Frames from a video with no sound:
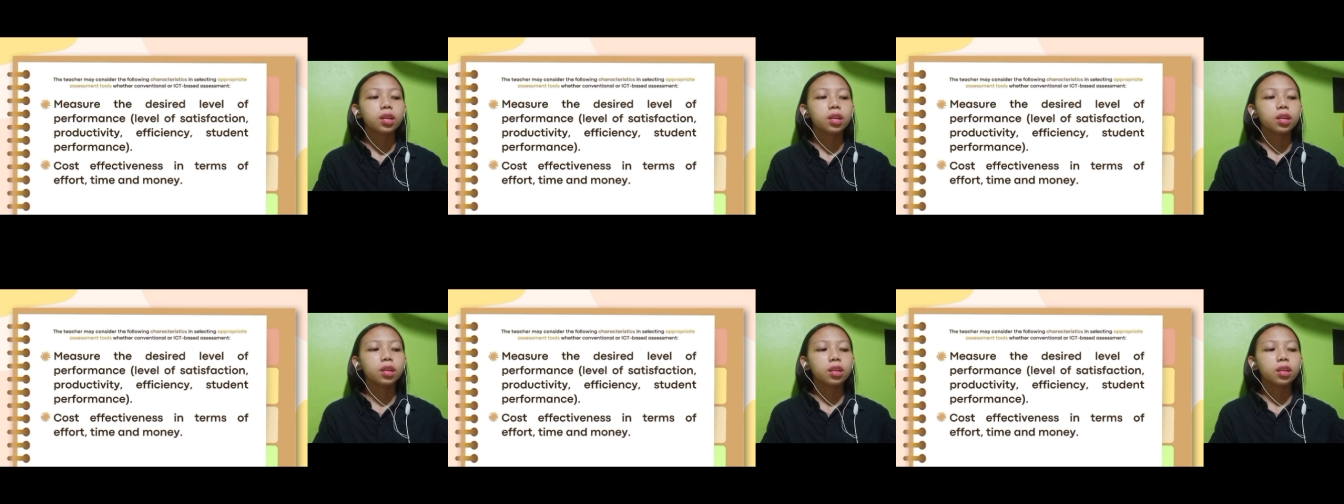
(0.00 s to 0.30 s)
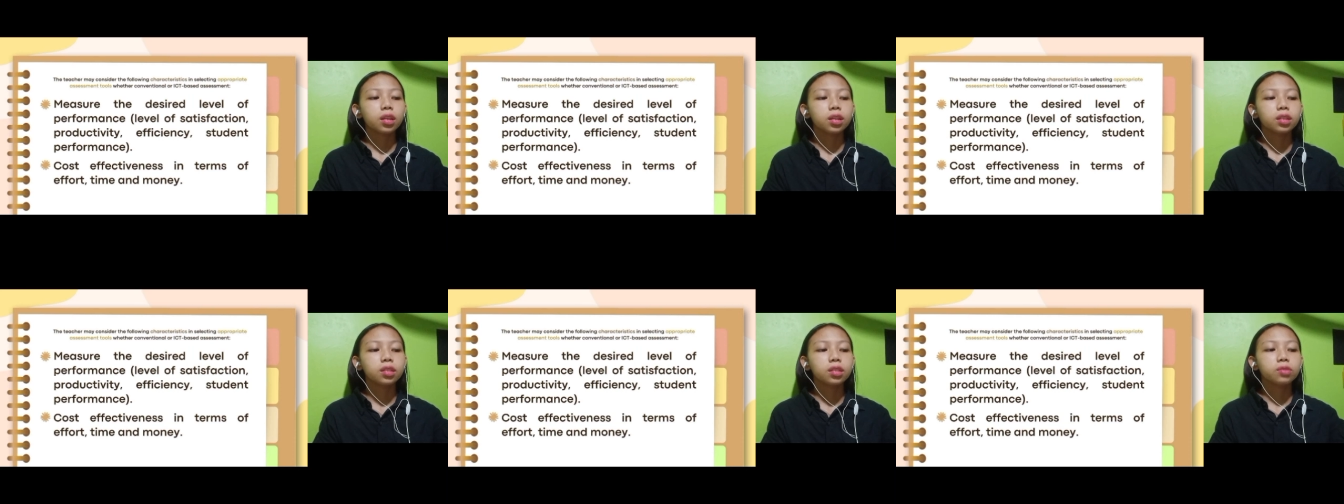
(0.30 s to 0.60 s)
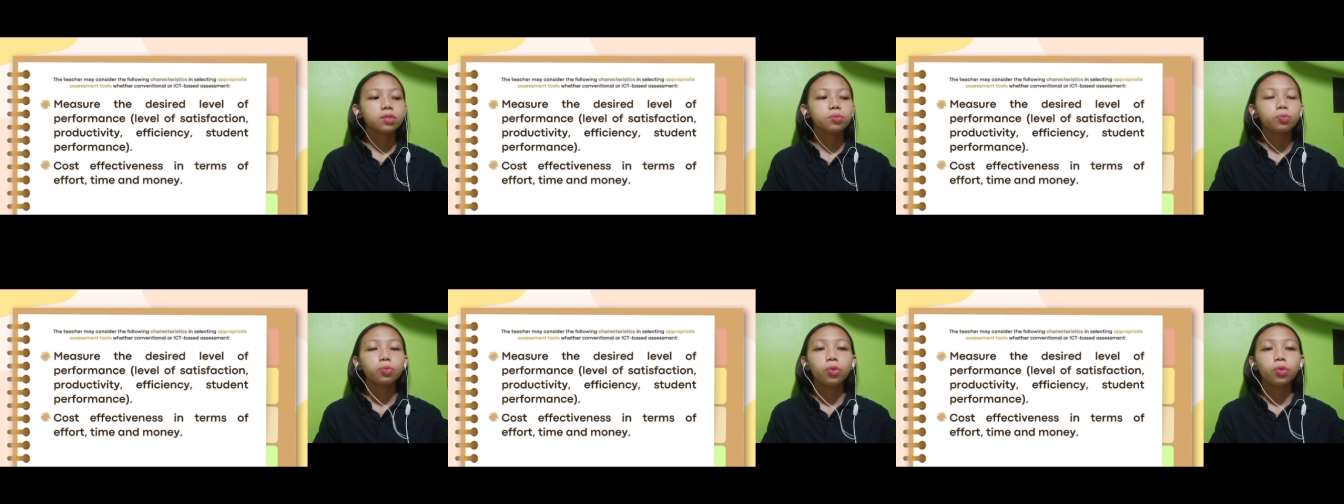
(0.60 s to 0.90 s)

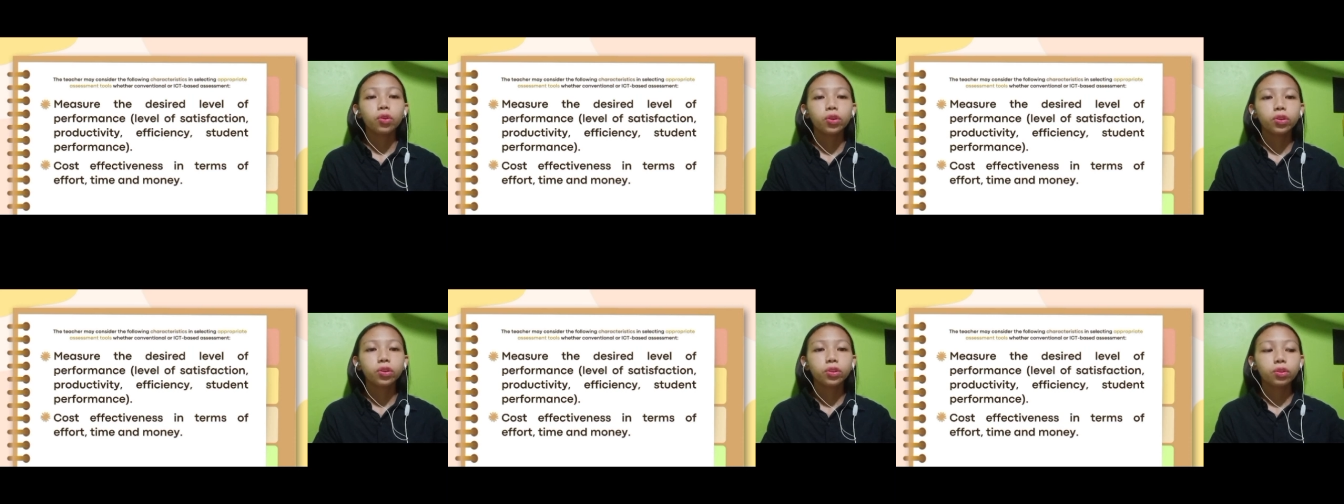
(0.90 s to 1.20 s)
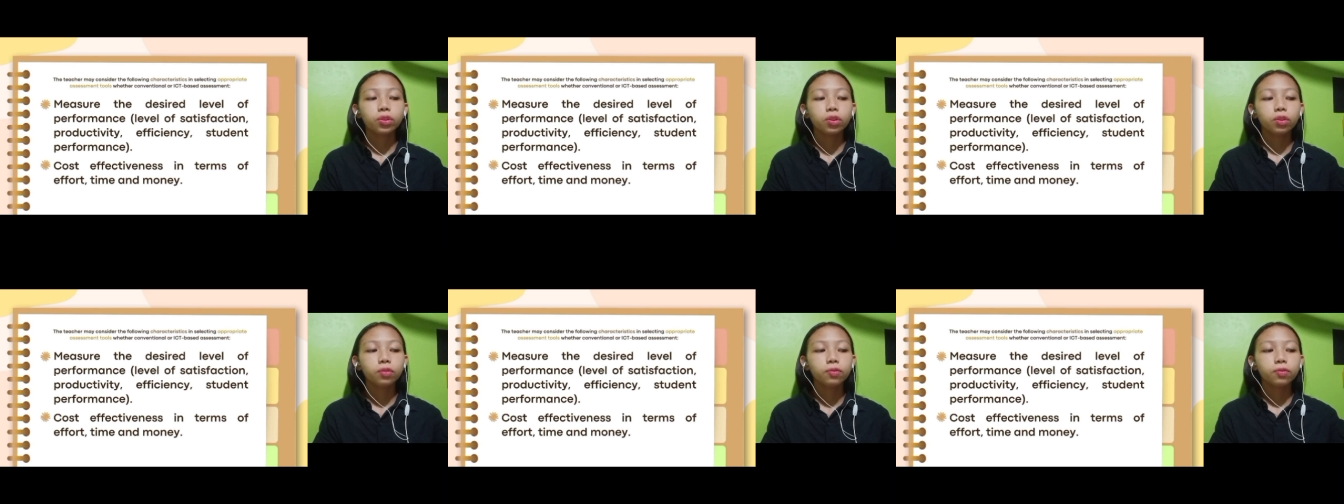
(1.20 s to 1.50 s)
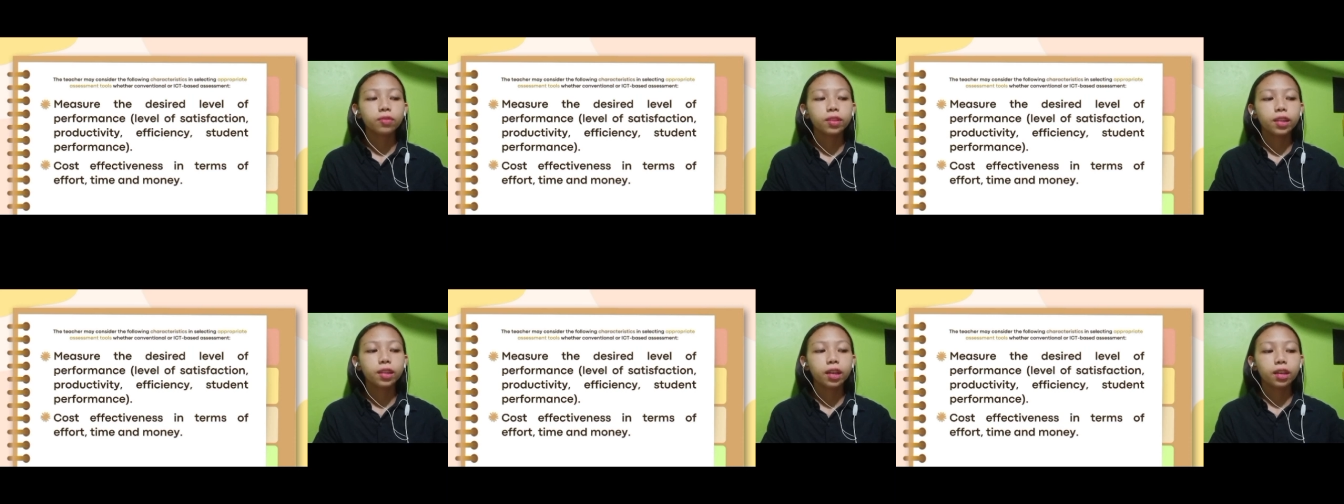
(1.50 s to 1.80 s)
is worth
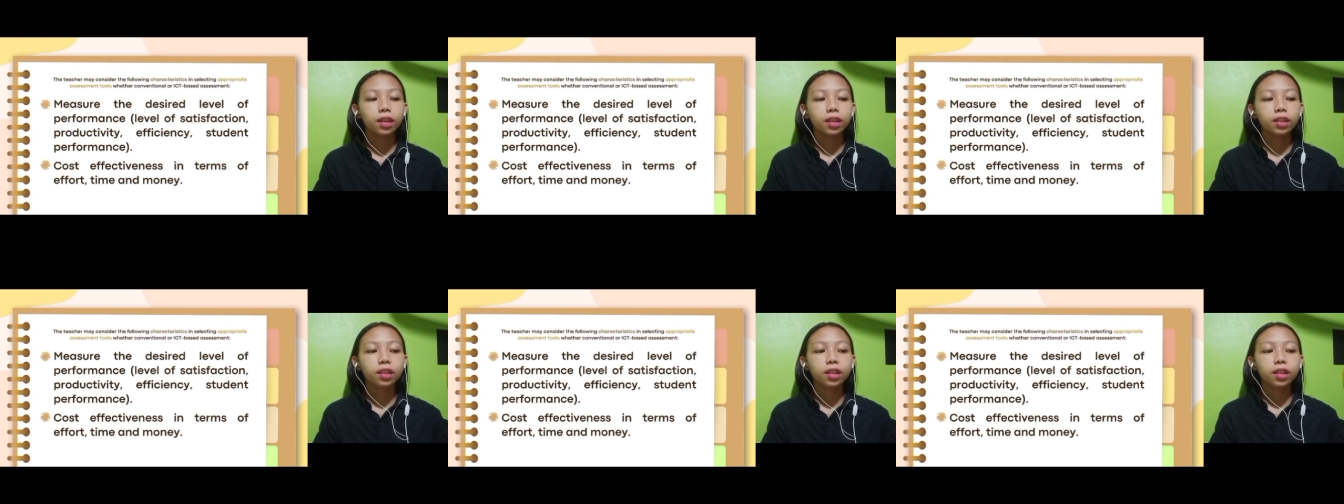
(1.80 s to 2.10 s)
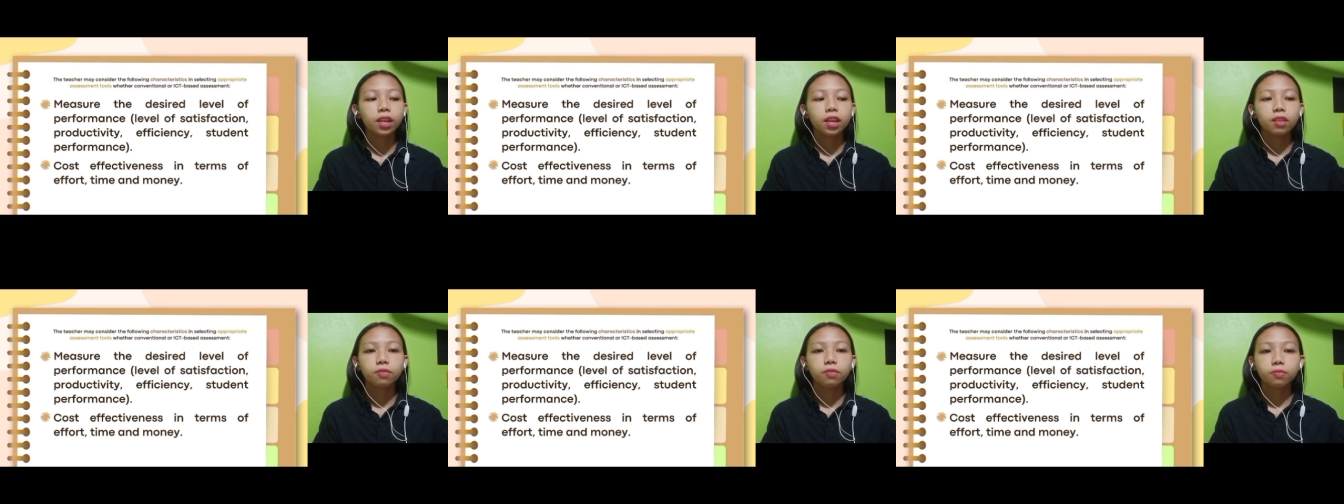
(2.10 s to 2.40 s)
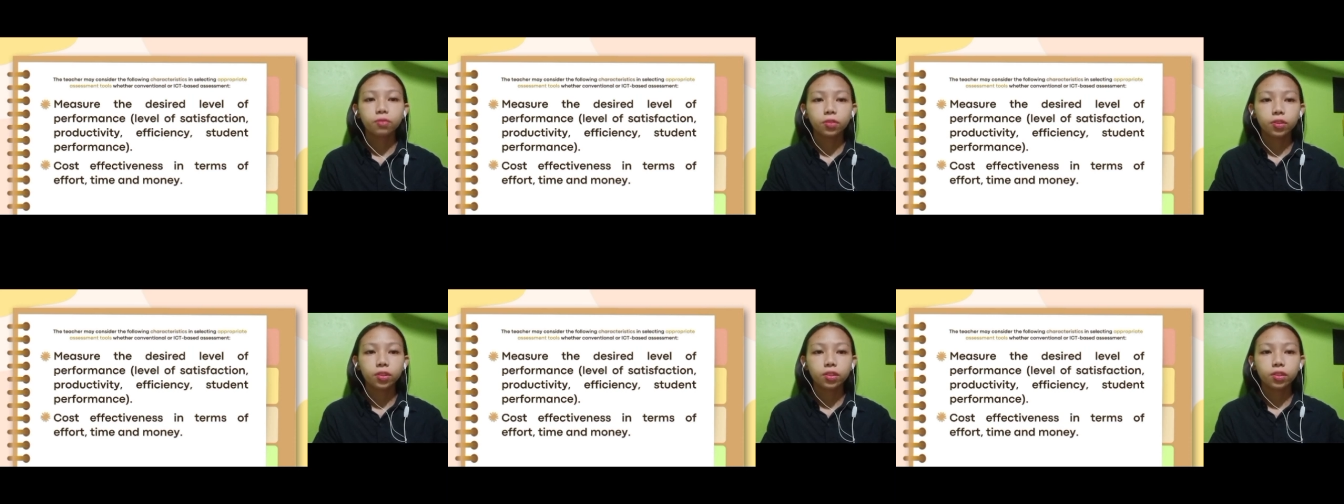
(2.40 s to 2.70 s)
of the
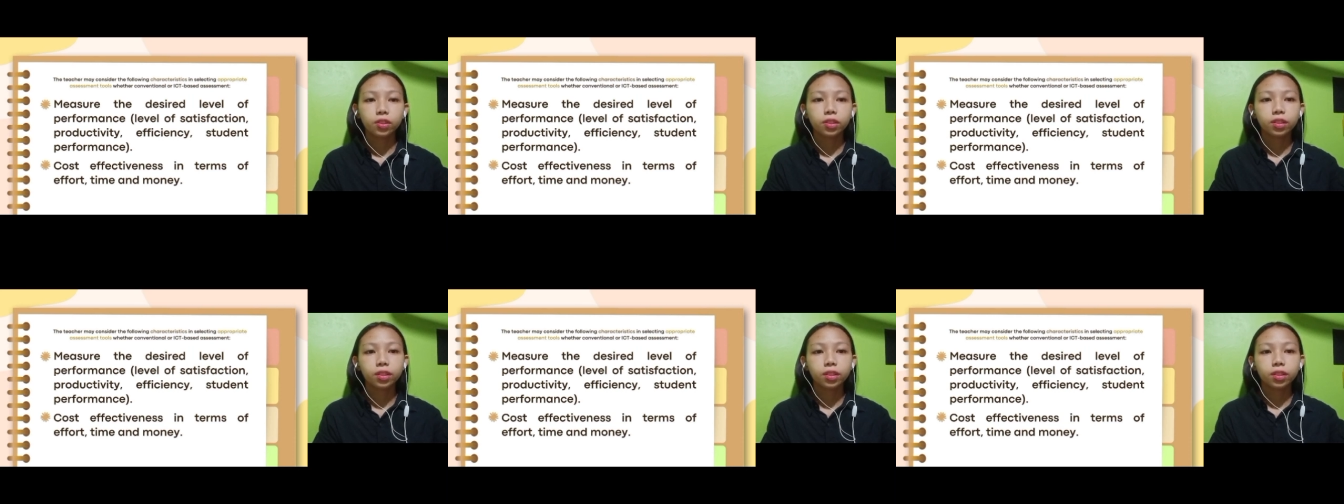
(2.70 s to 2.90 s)
effort,